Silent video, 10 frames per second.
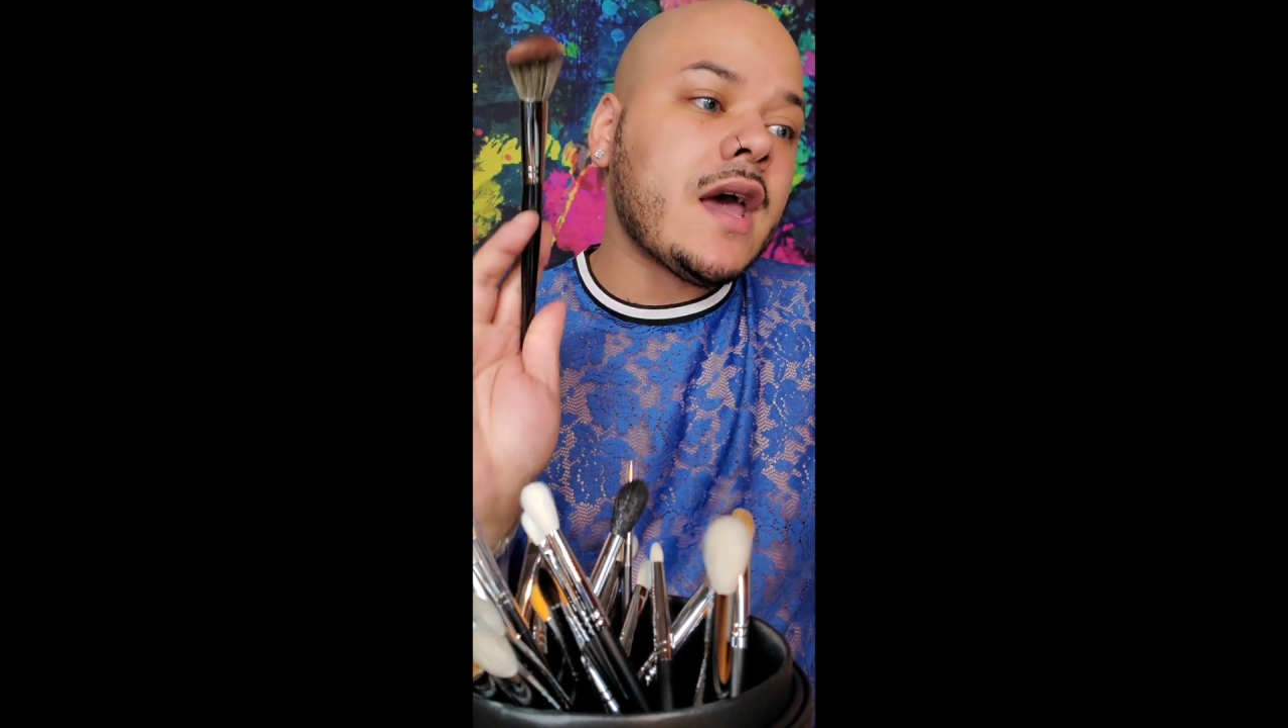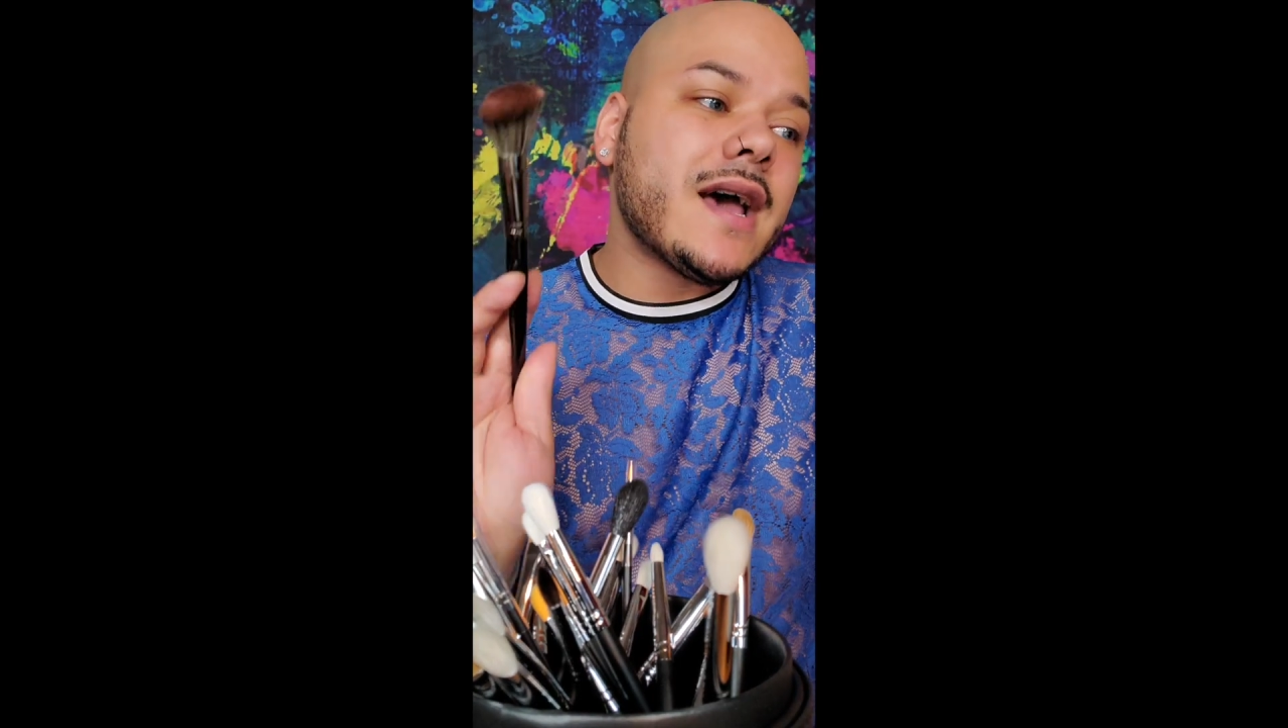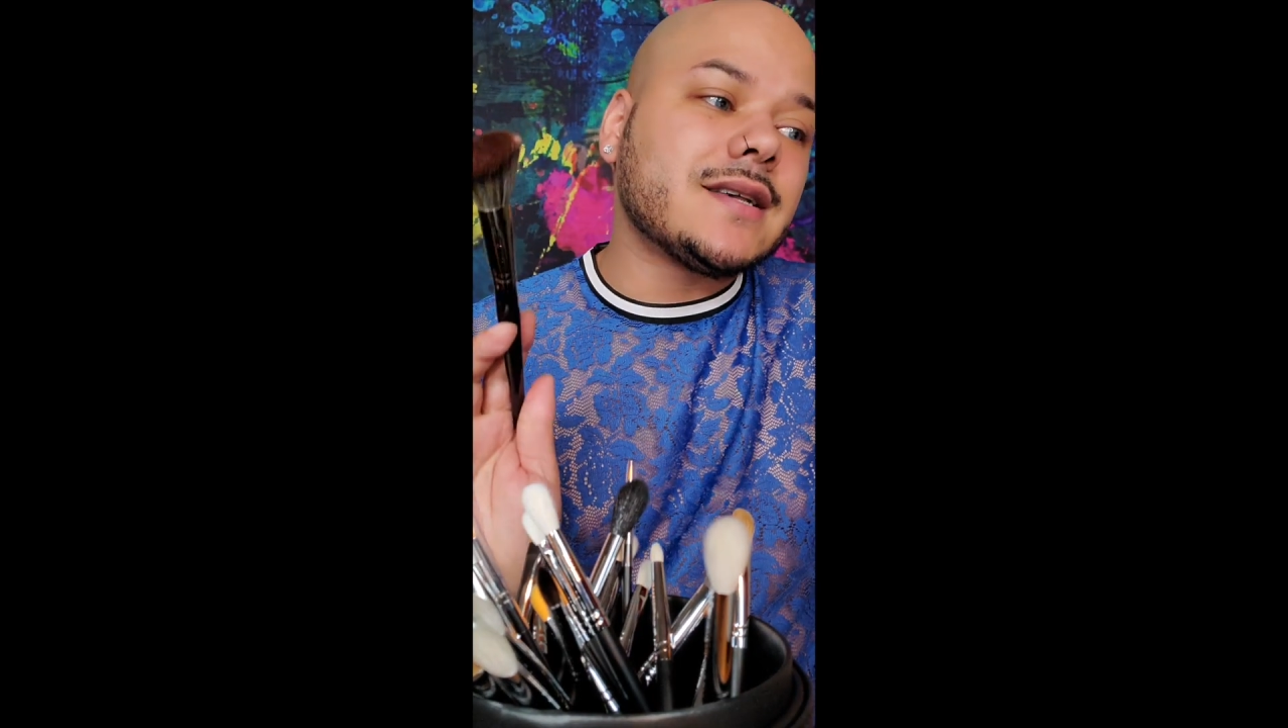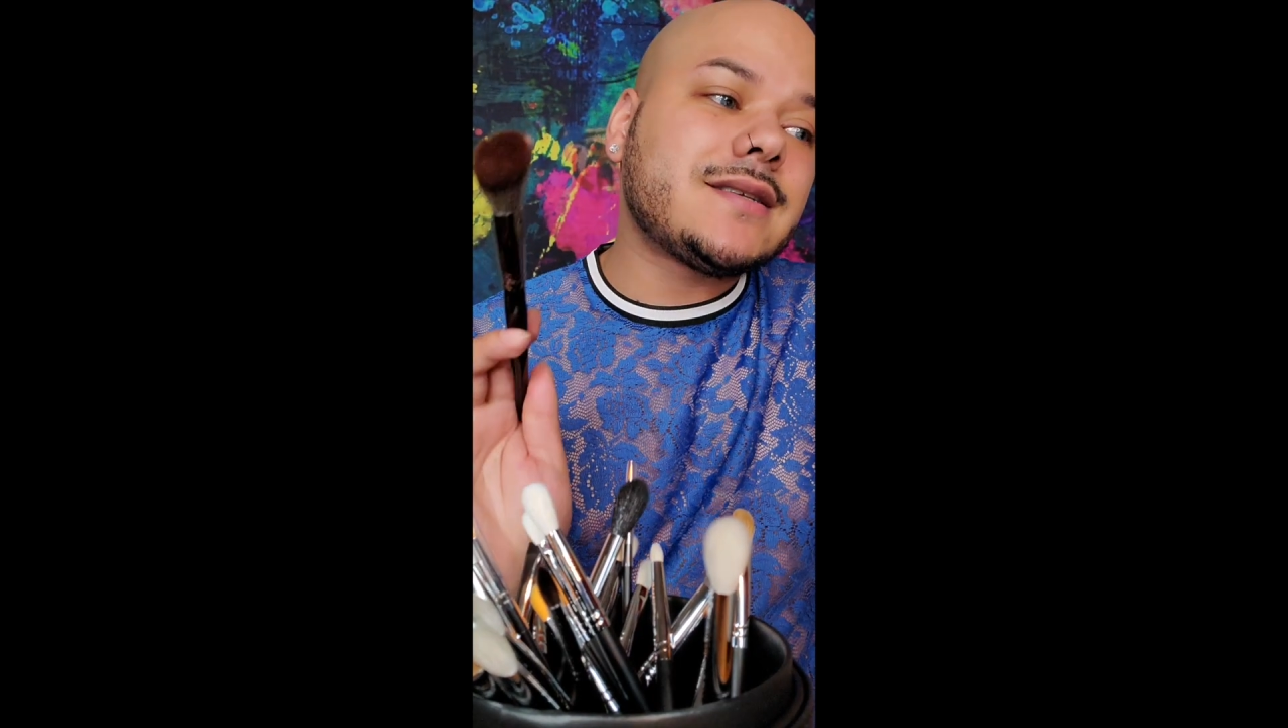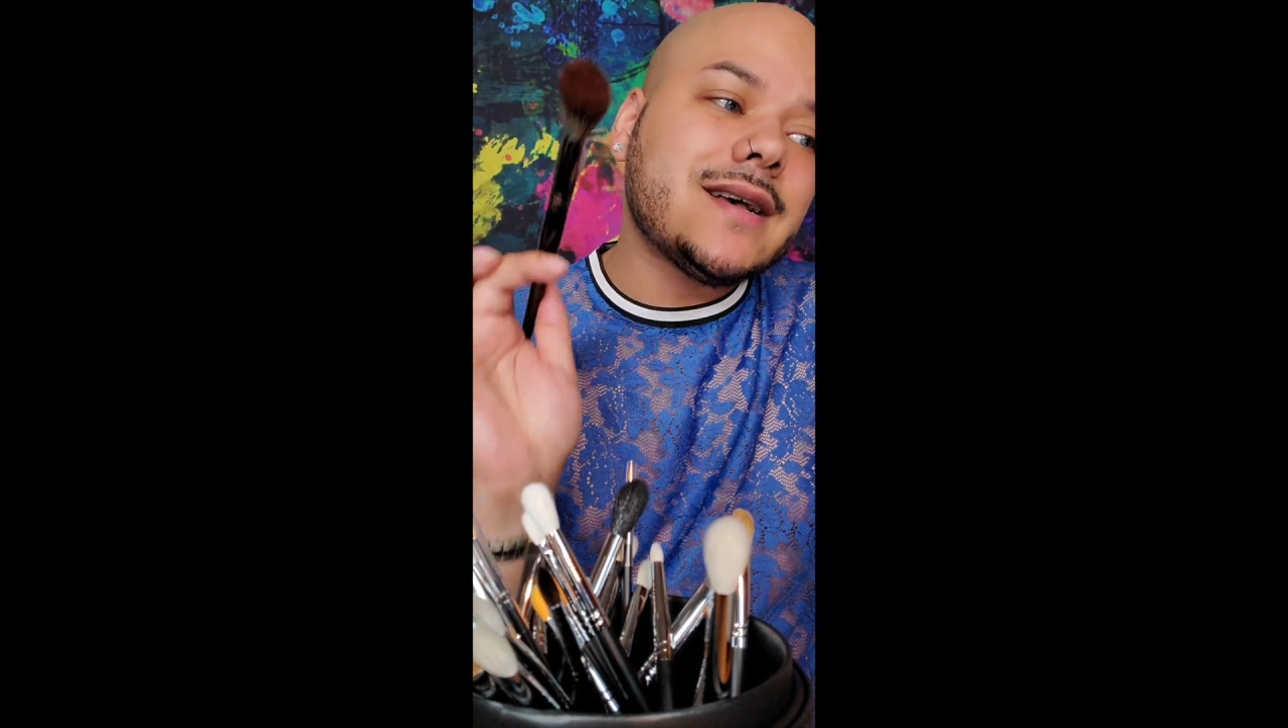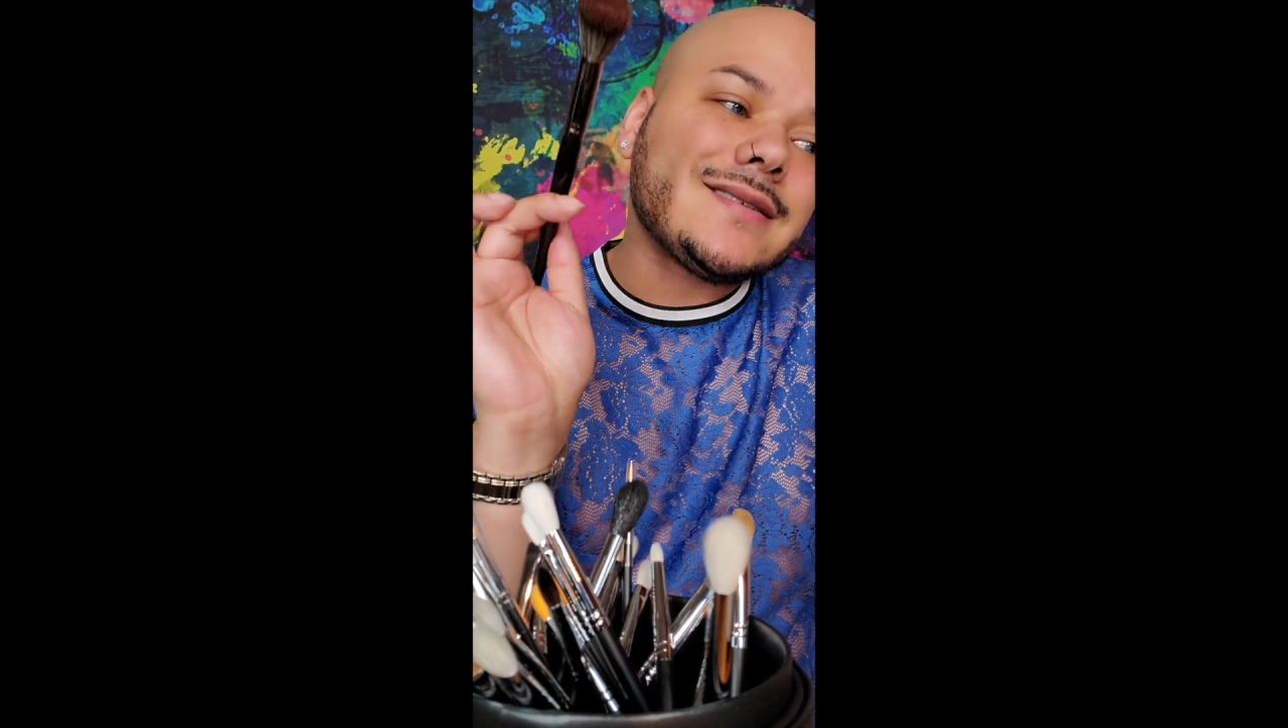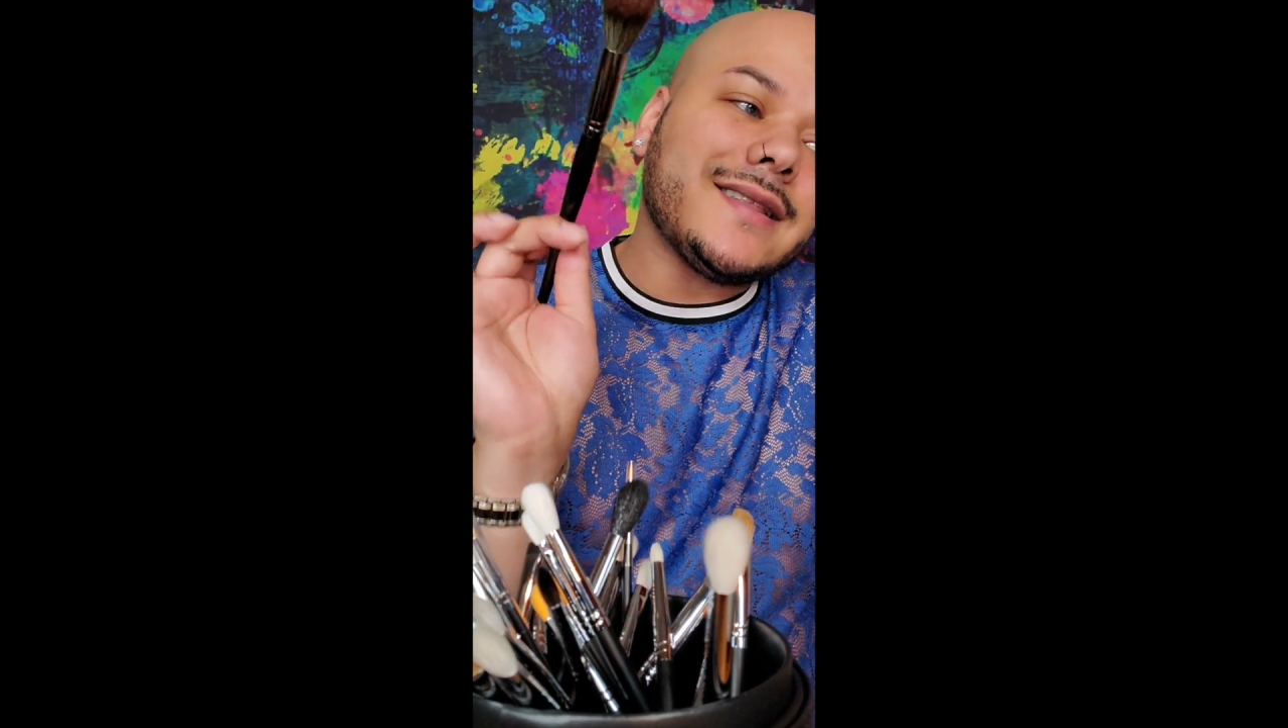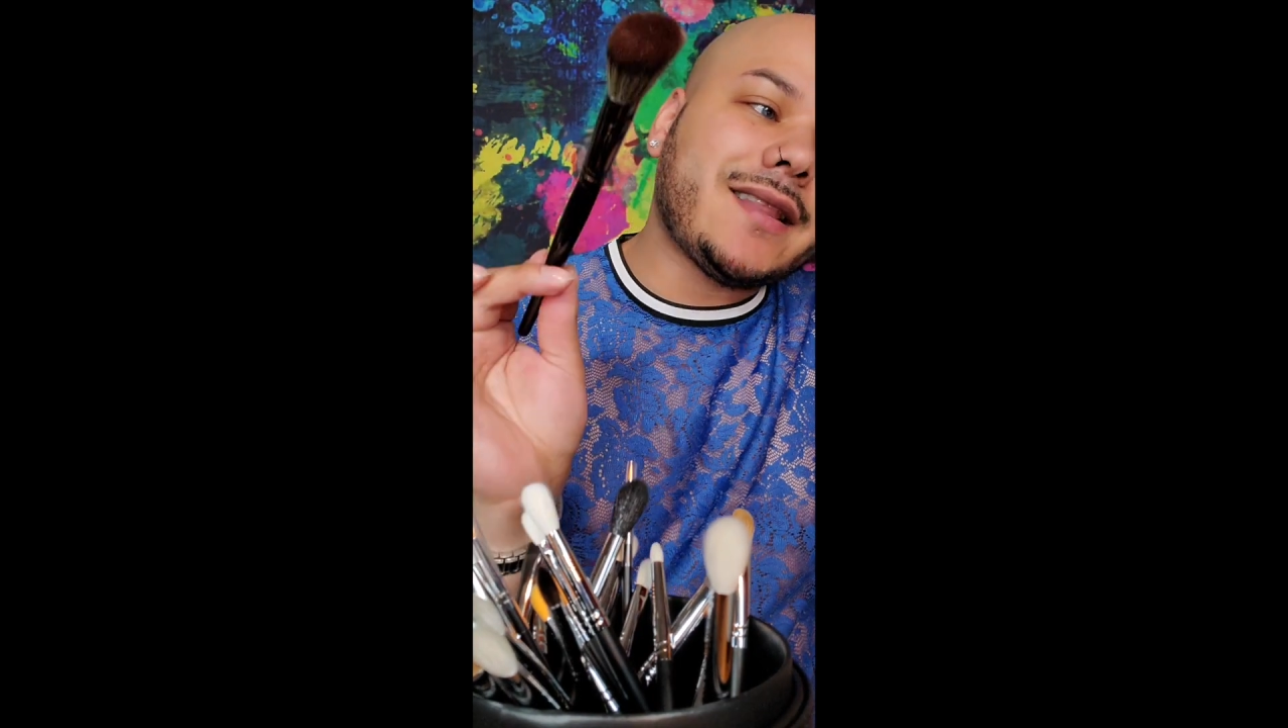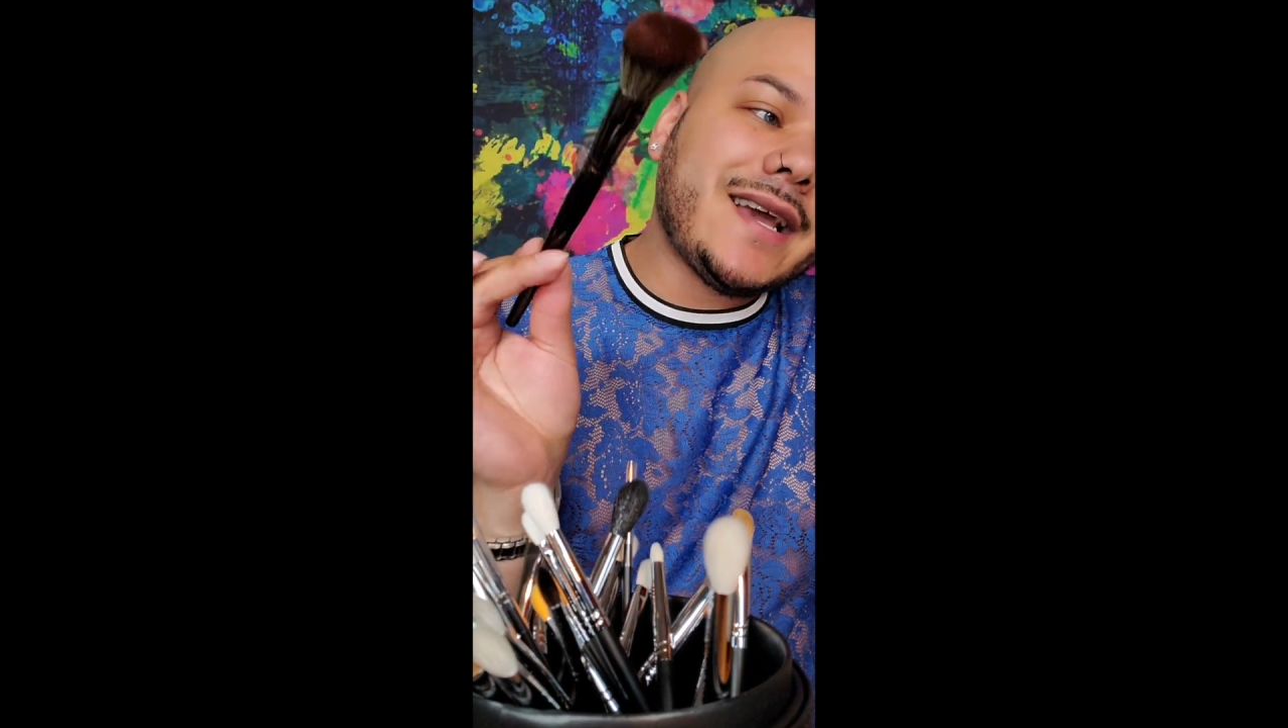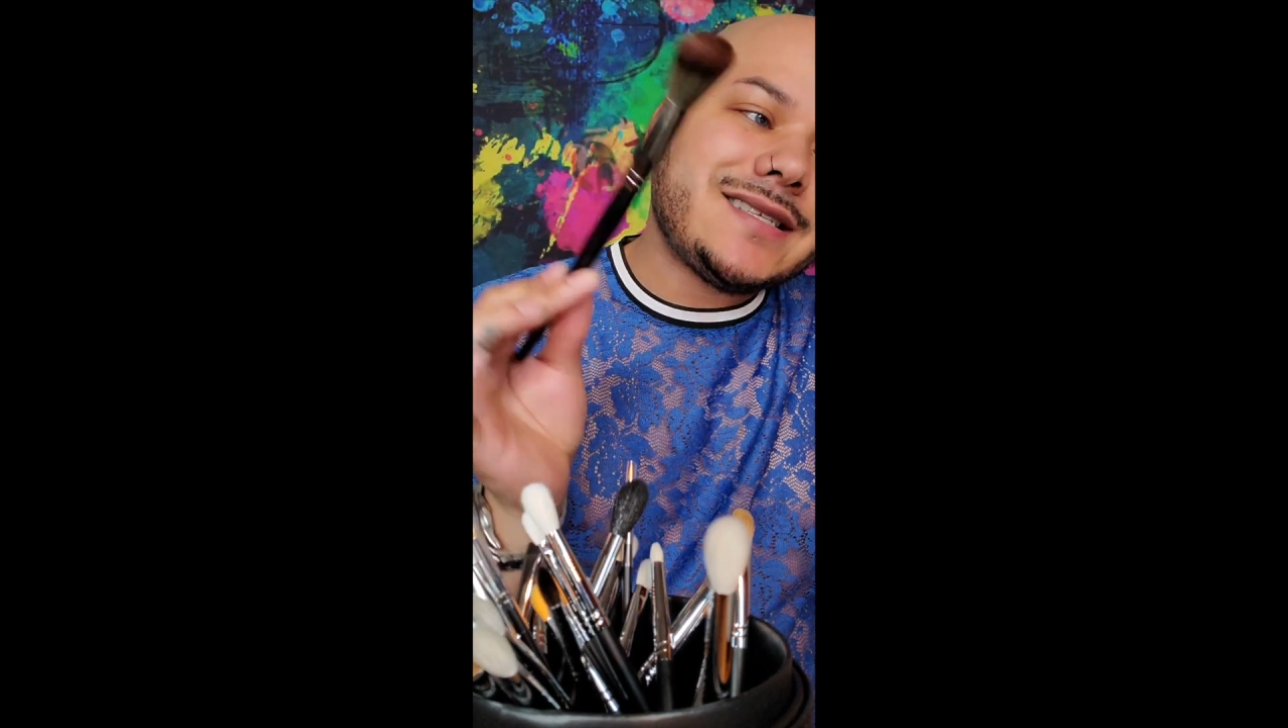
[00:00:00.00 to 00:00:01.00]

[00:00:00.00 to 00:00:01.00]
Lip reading: It says, lay